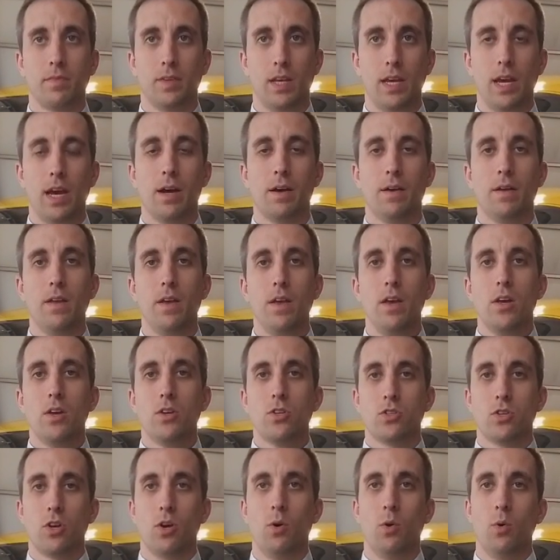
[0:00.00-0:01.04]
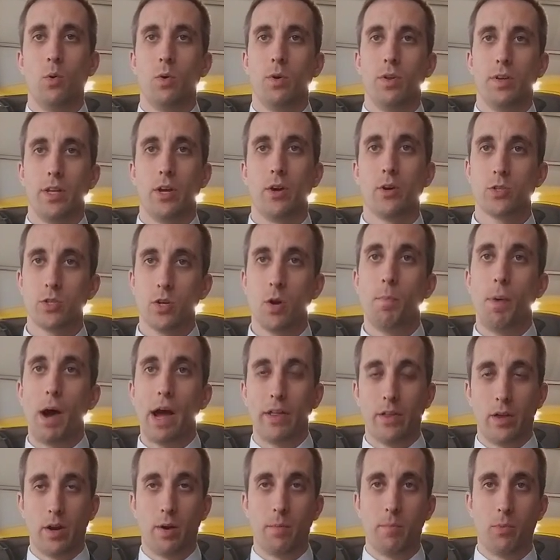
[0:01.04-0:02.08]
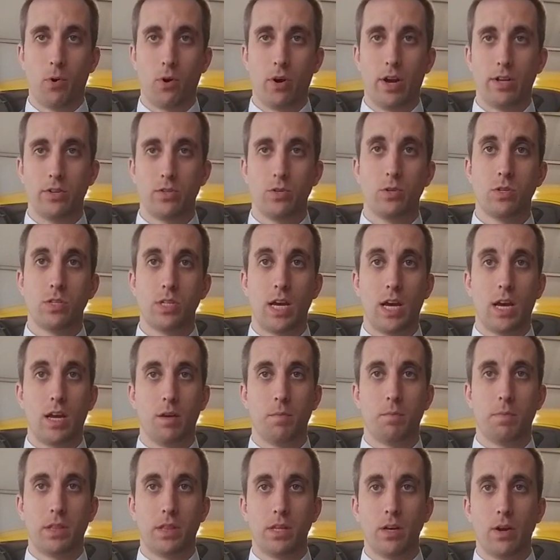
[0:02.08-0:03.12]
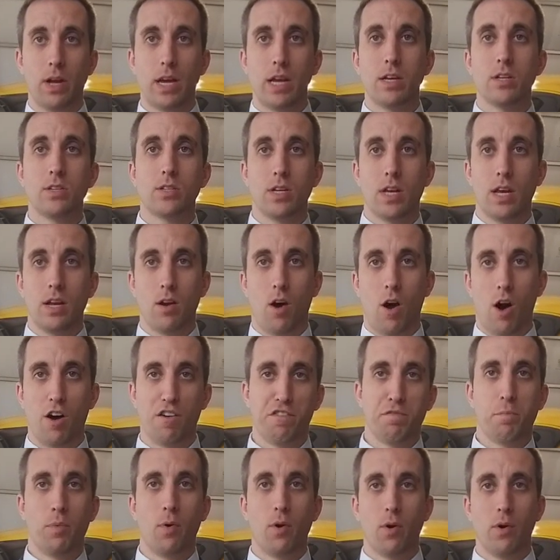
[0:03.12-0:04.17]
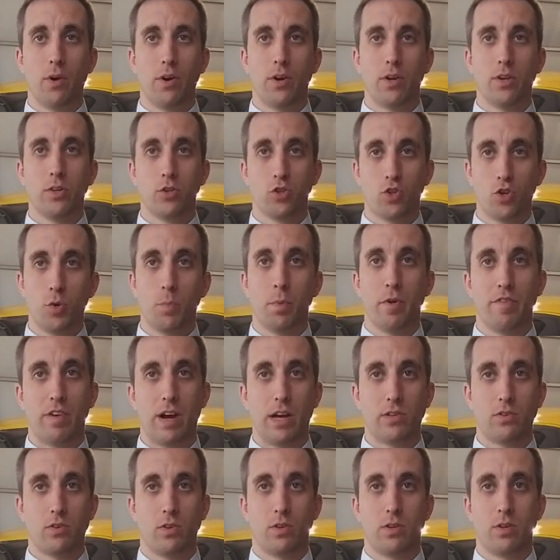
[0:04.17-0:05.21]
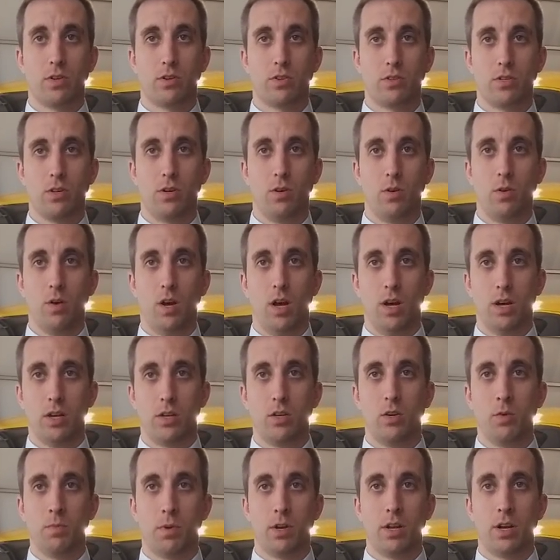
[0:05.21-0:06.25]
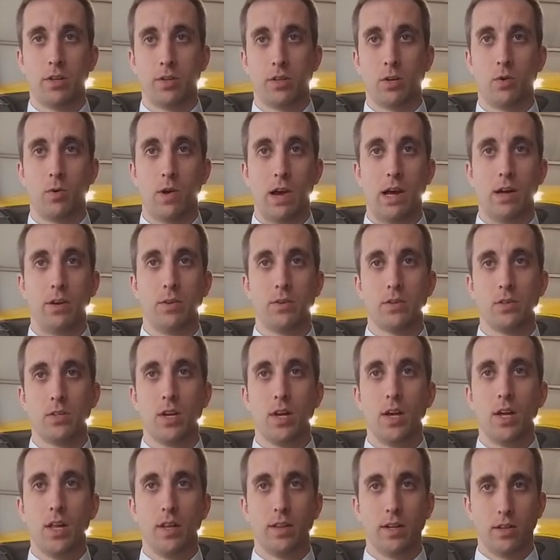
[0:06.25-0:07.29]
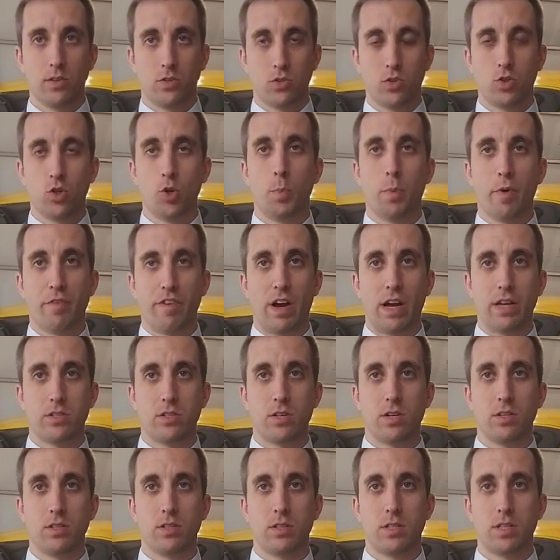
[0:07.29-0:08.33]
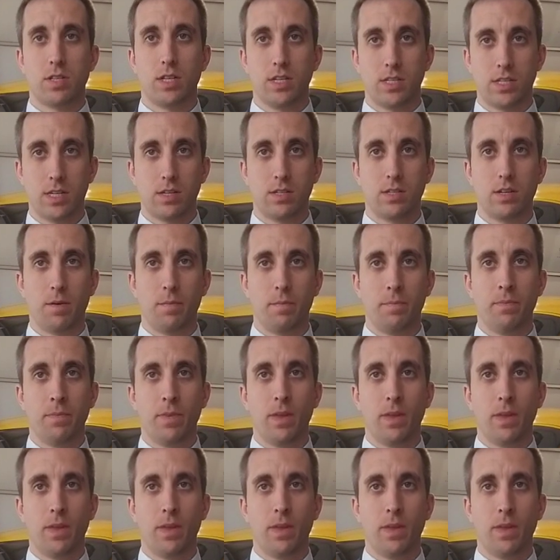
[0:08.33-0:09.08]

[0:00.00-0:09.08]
Yeah. So there is no pilot on board, as you said, but there is an off-board supervisor, so a human on the ground that supervises the system.